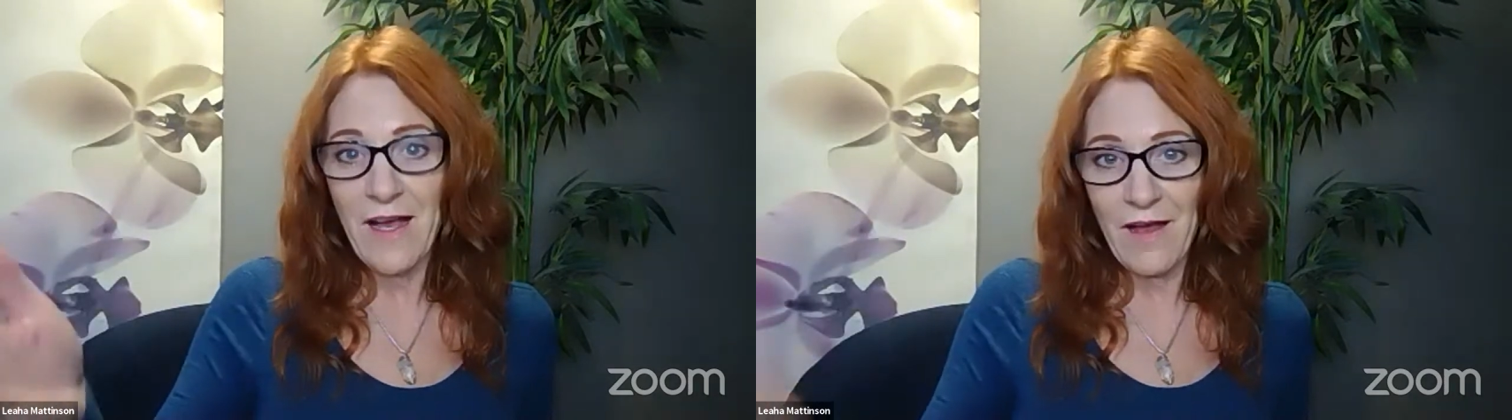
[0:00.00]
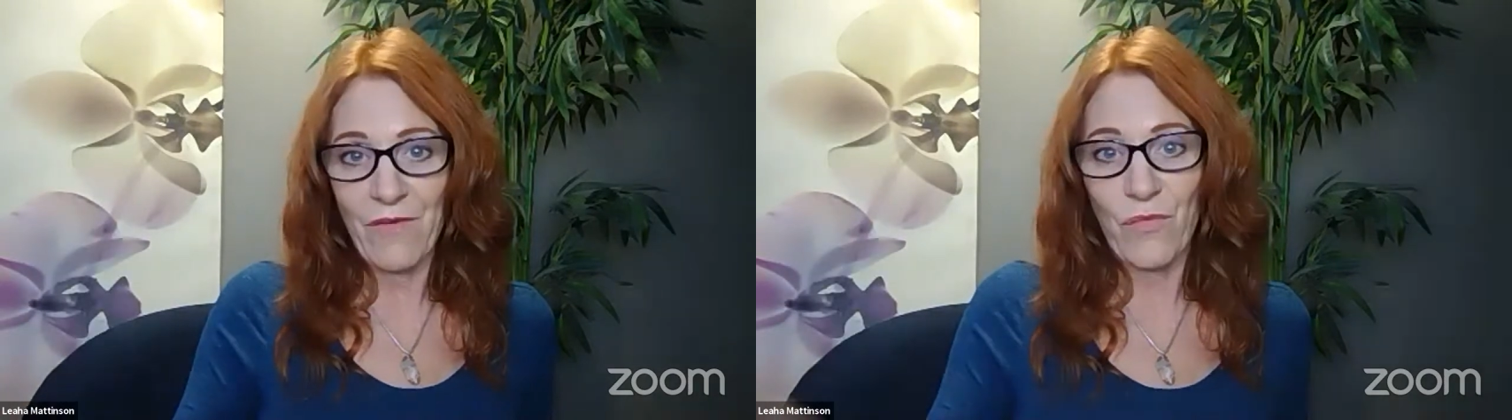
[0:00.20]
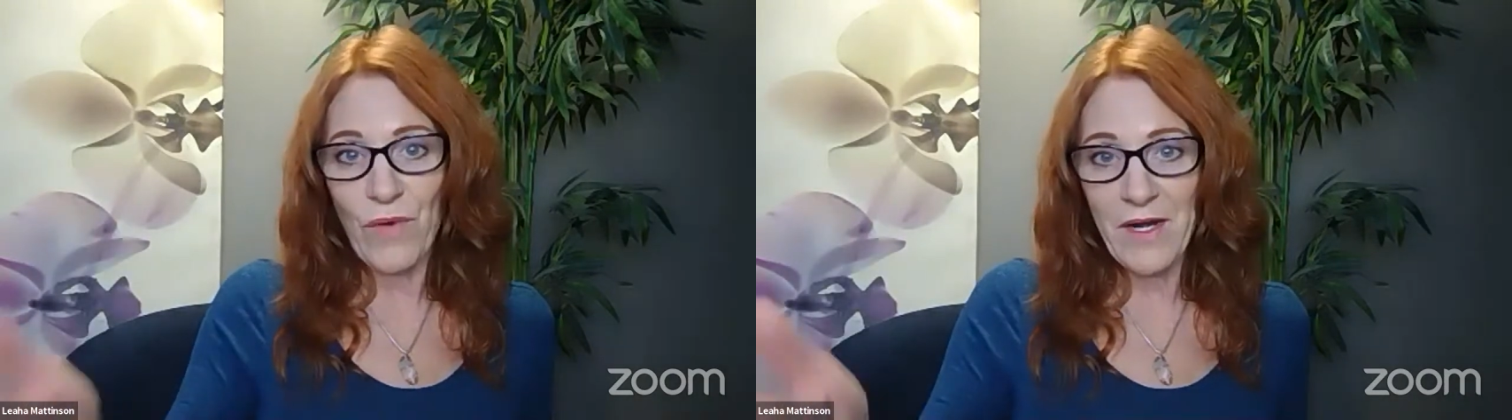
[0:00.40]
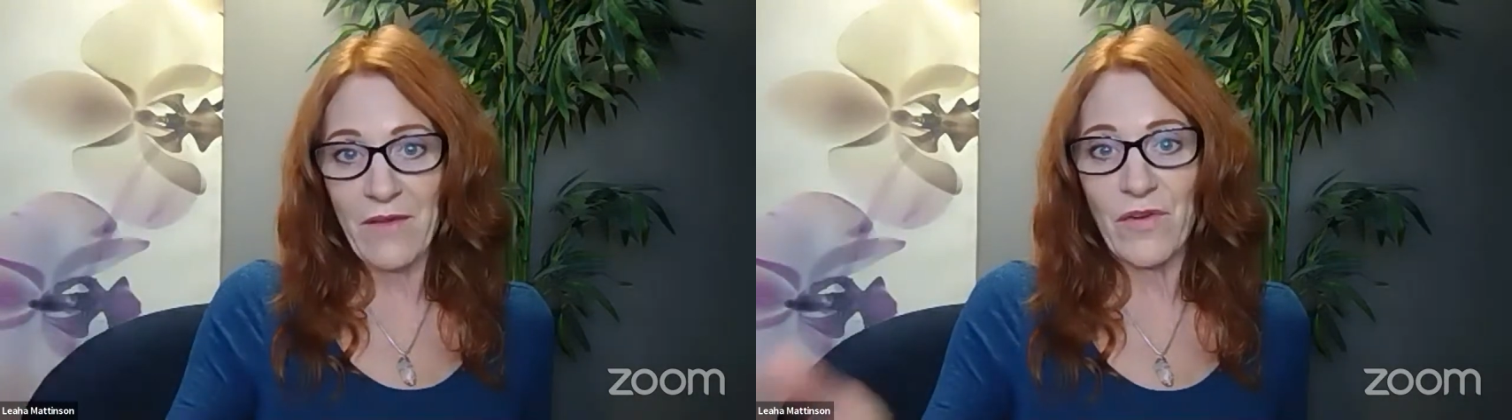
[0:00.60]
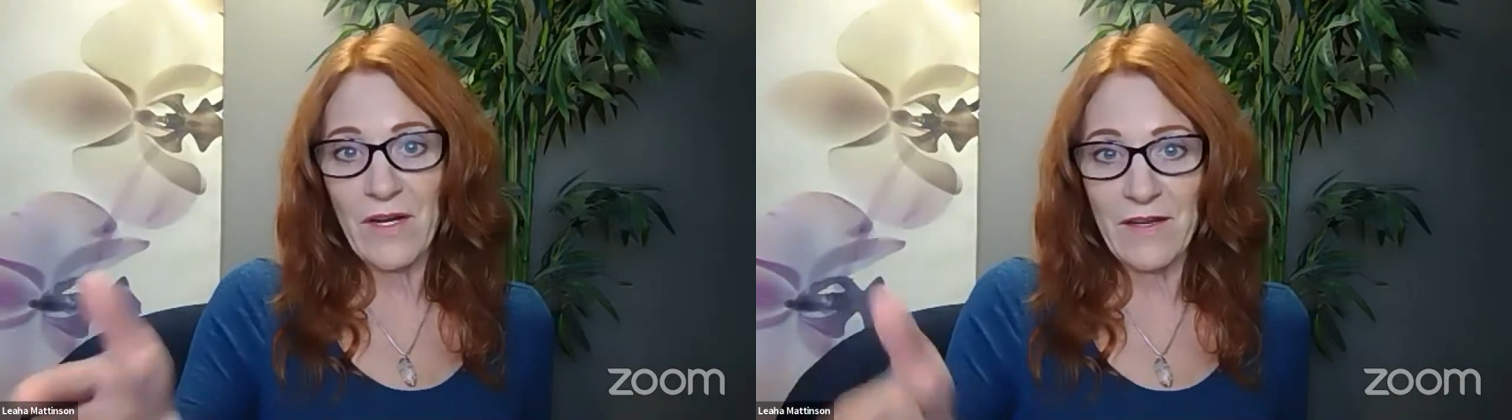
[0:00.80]
of
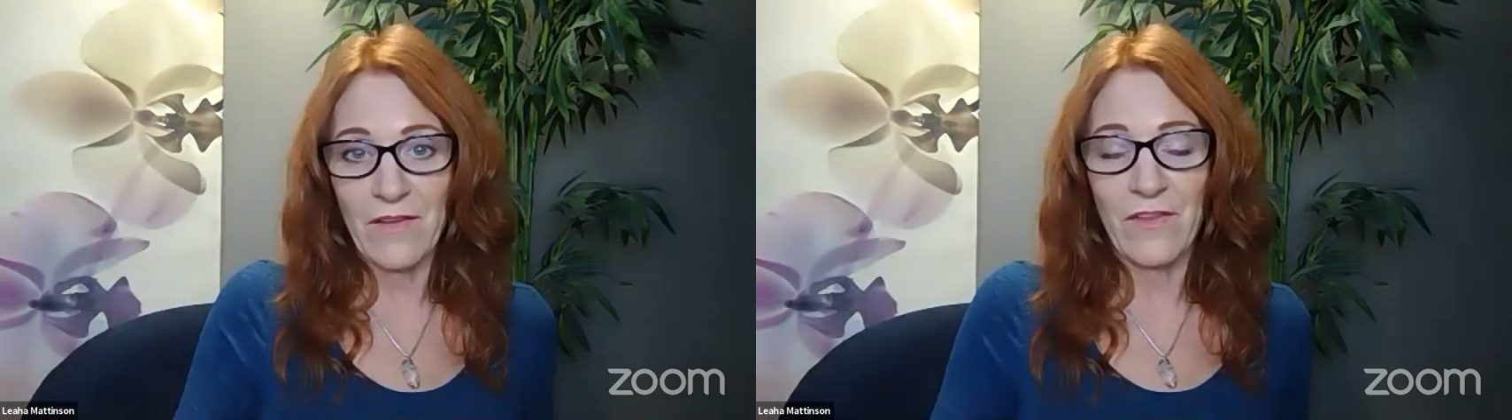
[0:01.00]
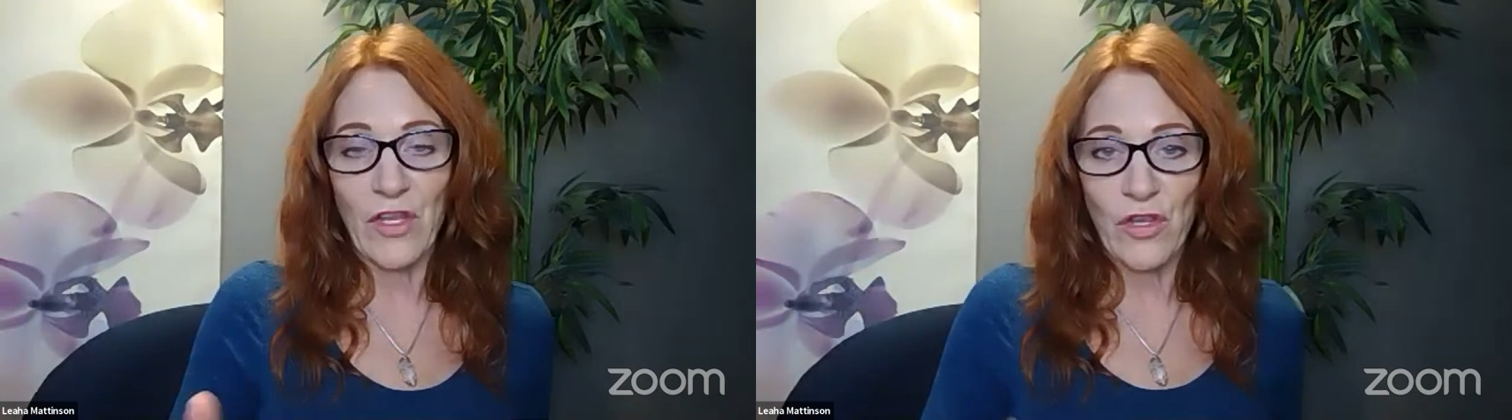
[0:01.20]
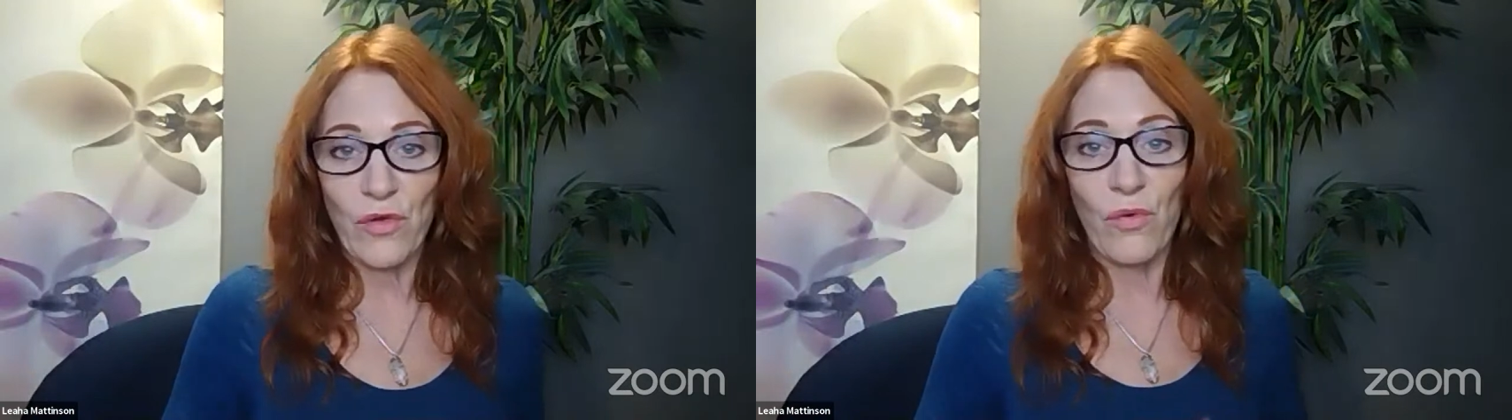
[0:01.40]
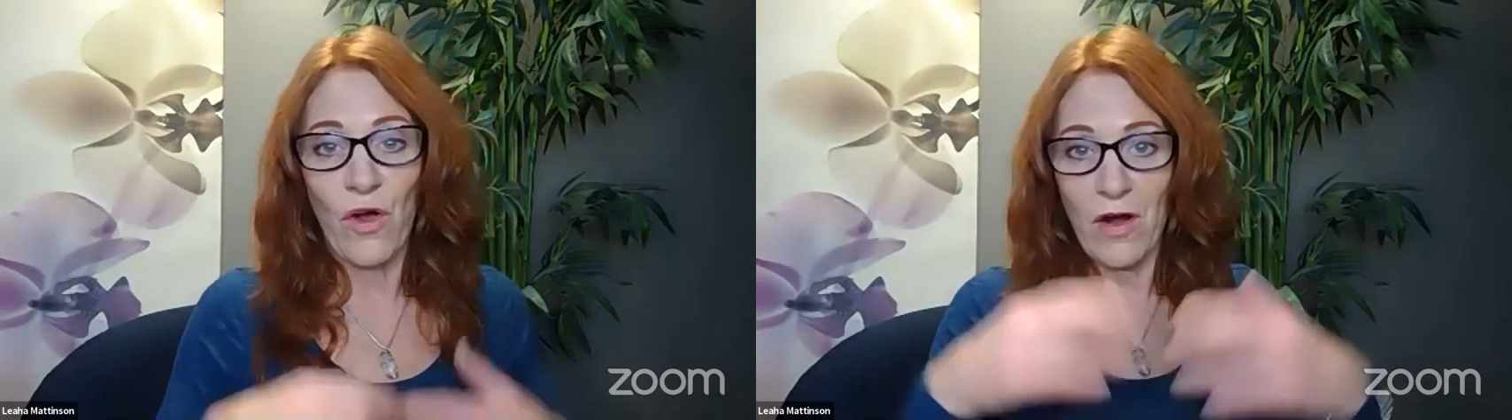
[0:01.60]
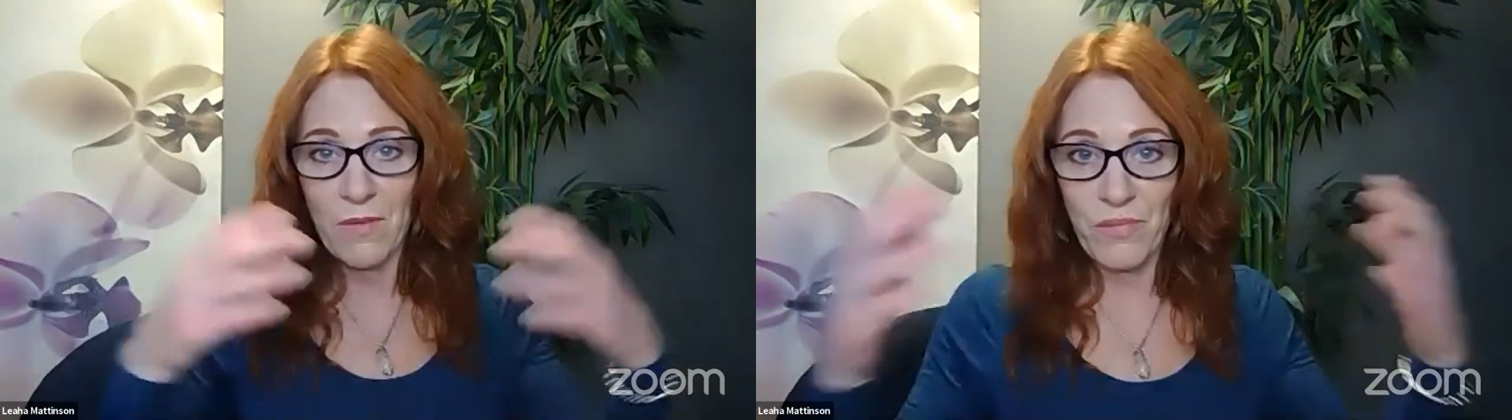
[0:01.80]
whatever it is that you
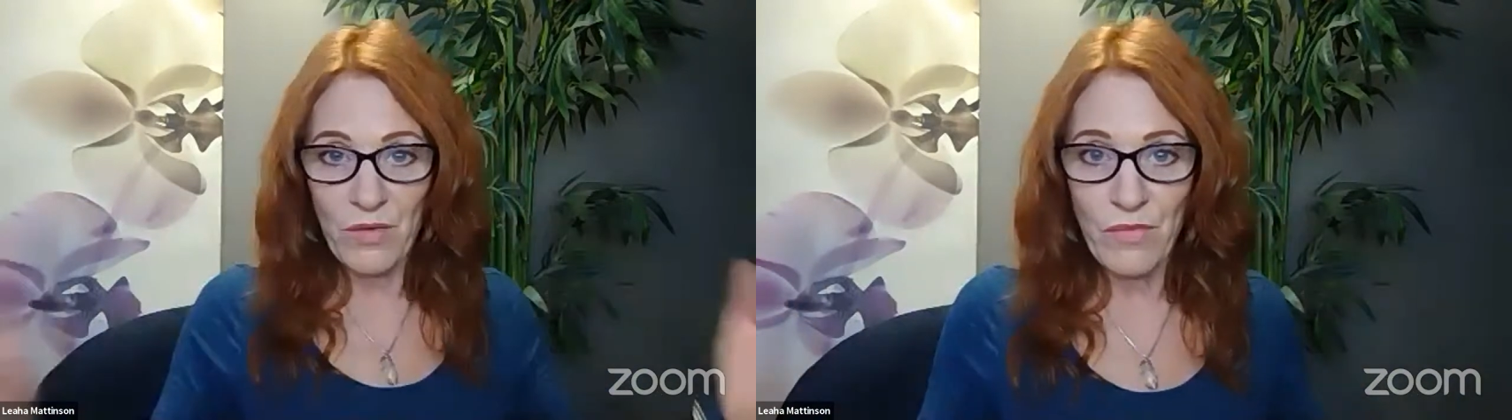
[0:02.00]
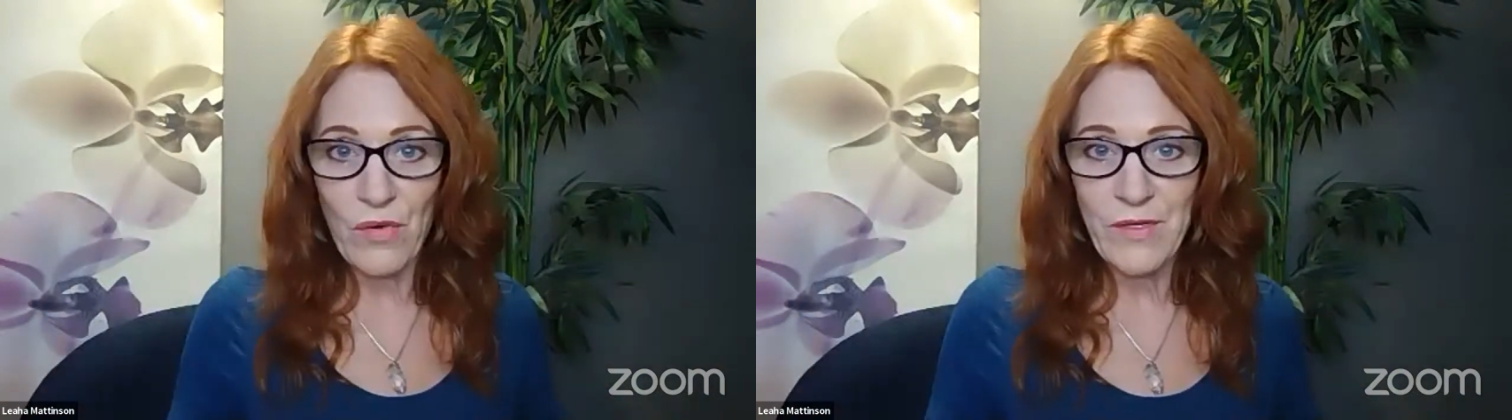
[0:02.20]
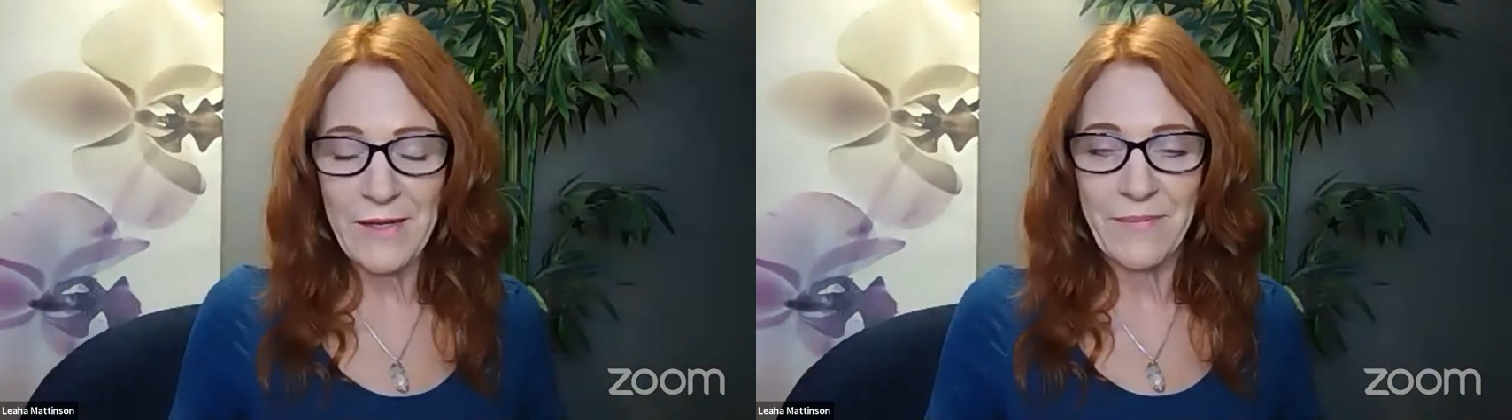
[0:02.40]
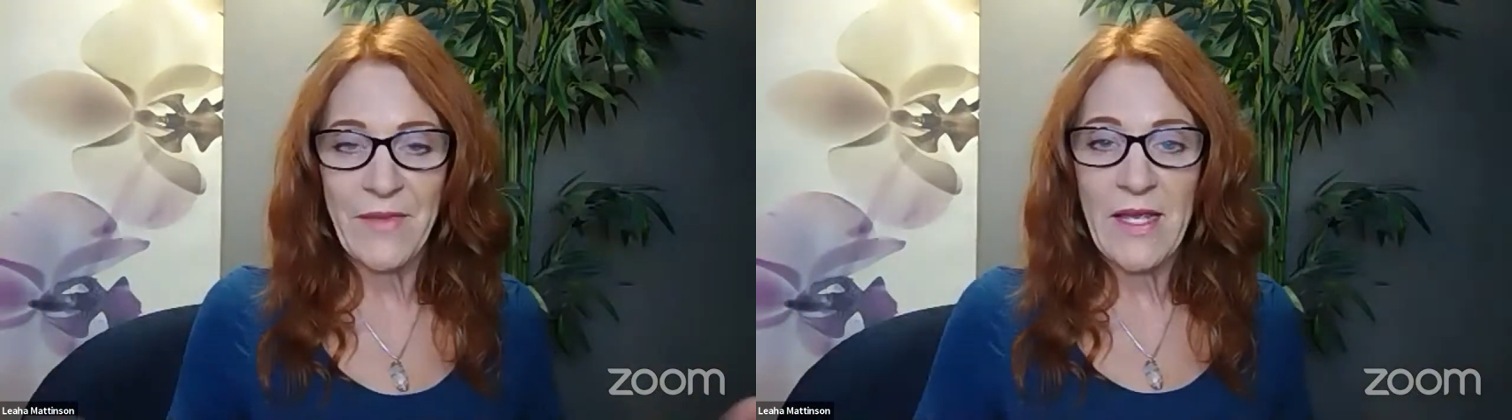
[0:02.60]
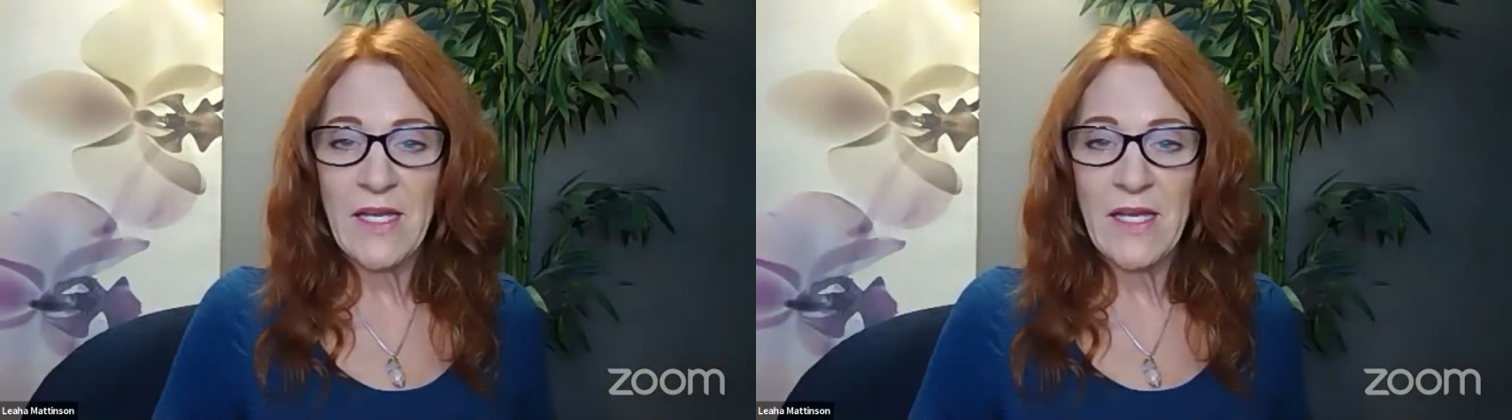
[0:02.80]
are promoting.